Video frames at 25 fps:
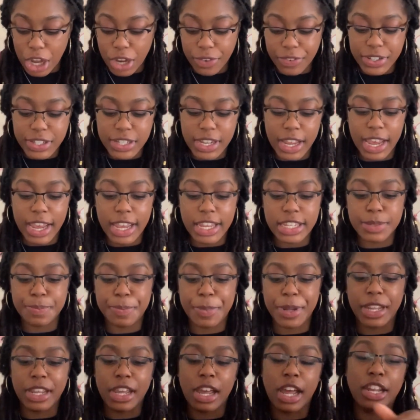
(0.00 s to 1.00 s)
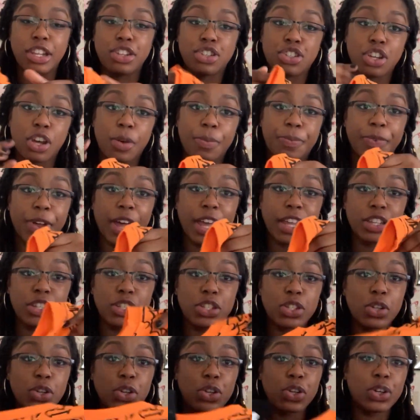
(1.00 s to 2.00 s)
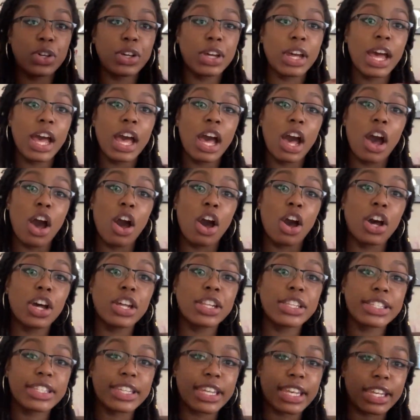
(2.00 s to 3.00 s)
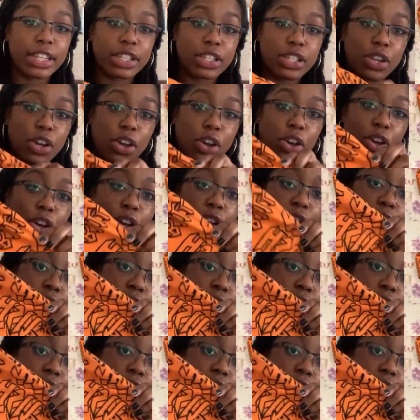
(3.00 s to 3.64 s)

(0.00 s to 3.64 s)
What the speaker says: oversized Billie Eilish top that I saw on TikTok